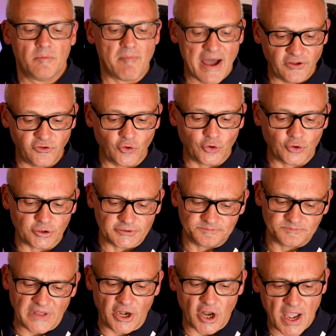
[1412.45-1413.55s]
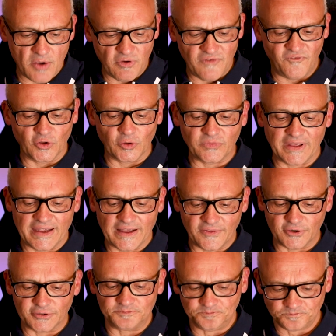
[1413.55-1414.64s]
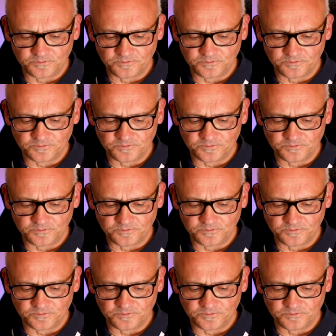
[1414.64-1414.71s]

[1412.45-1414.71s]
my daughter and I, we filmed together.